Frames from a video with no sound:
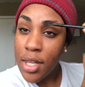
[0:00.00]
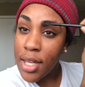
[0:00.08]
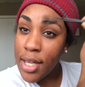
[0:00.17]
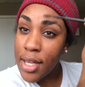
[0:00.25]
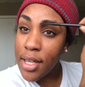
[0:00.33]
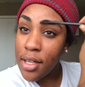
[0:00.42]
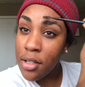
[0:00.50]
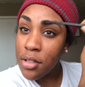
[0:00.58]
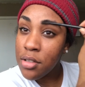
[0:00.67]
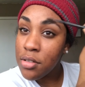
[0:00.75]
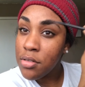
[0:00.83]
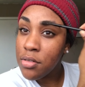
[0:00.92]

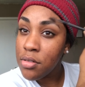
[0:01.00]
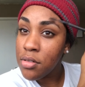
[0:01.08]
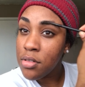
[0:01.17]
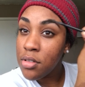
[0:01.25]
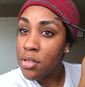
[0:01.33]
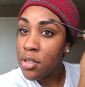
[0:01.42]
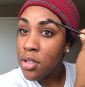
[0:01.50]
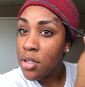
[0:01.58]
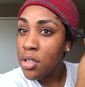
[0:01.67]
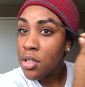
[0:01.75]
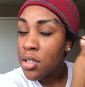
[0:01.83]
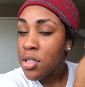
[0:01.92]
and
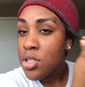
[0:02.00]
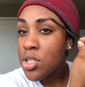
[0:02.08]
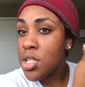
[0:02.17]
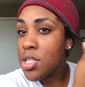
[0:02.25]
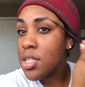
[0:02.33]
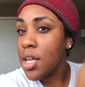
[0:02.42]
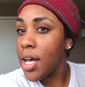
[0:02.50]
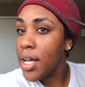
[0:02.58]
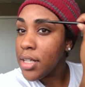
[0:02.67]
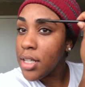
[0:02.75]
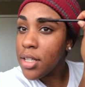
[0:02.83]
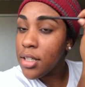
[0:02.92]
just
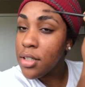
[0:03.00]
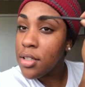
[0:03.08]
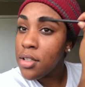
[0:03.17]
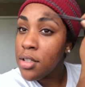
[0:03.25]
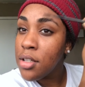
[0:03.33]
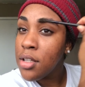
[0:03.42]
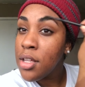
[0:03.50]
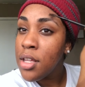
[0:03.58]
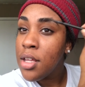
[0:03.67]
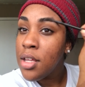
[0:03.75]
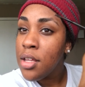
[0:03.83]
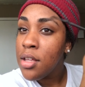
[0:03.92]
kind of
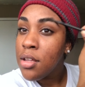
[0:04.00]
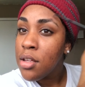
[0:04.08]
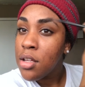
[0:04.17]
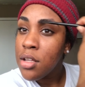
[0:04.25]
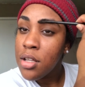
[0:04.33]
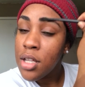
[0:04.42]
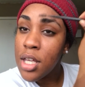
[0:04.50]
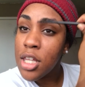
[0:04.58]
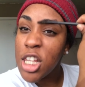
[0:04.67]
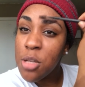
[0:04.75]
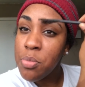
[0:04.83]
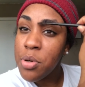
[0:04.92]
get
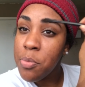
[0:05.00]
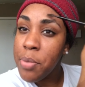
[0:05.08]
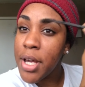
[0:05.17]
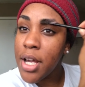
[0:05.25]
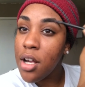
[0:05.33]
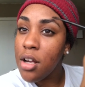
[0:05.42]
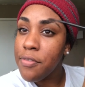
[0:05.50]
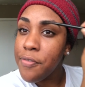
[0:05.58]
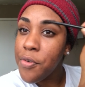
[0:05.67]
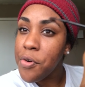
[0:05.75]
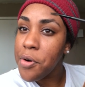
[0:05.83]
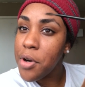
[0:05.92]
them prepared
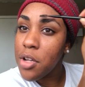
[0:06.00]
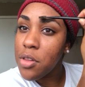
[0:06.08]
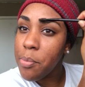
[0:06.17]
for